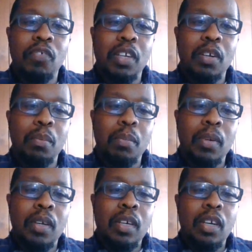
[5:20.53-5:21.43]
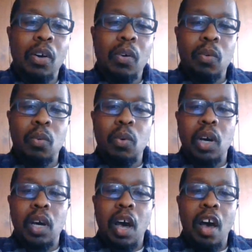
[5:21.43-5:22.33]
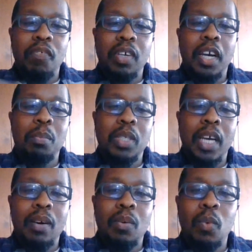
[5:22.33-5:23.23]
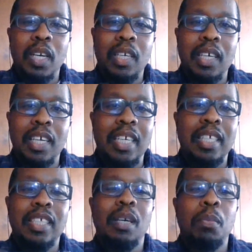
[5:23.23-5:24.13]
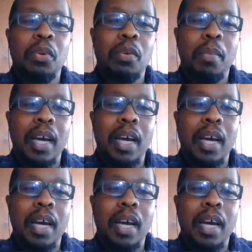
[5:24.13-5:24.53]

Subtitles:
of freedom, often comes out when it is tempered